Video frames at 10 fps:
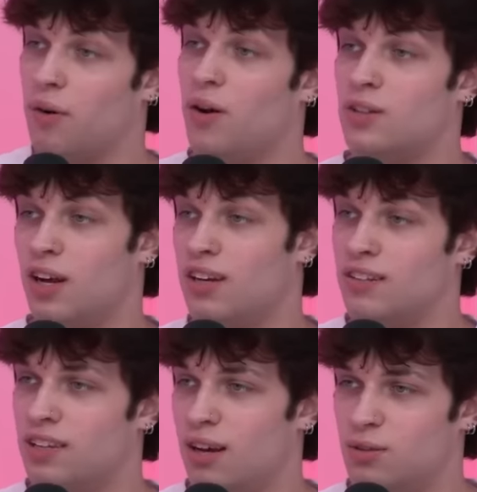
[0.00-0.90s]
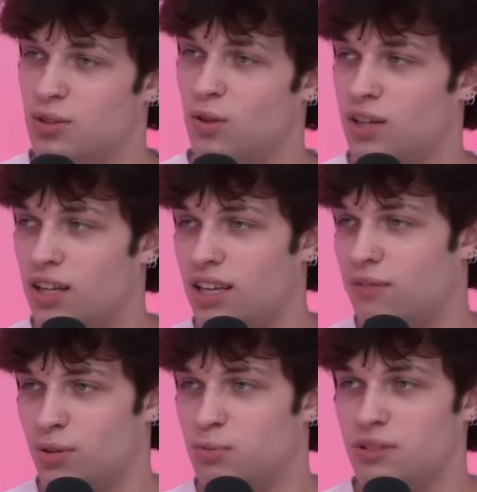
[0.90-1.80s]
We're not holding on. I was just holding on like
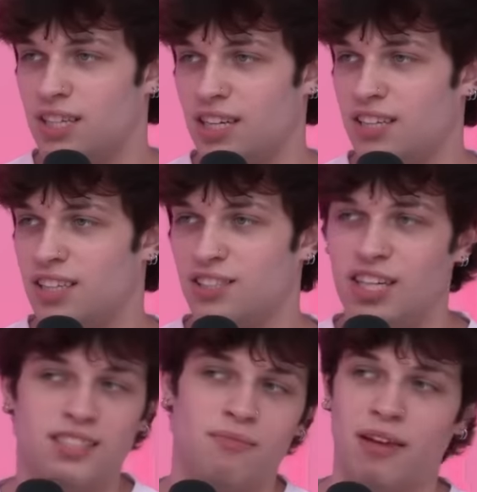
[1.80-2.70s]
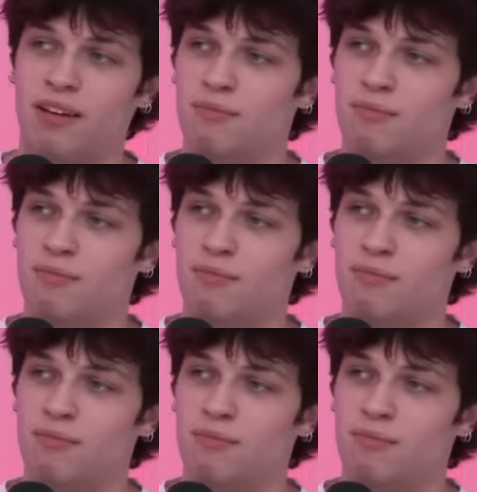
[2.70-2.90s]
first, but split second to like check something.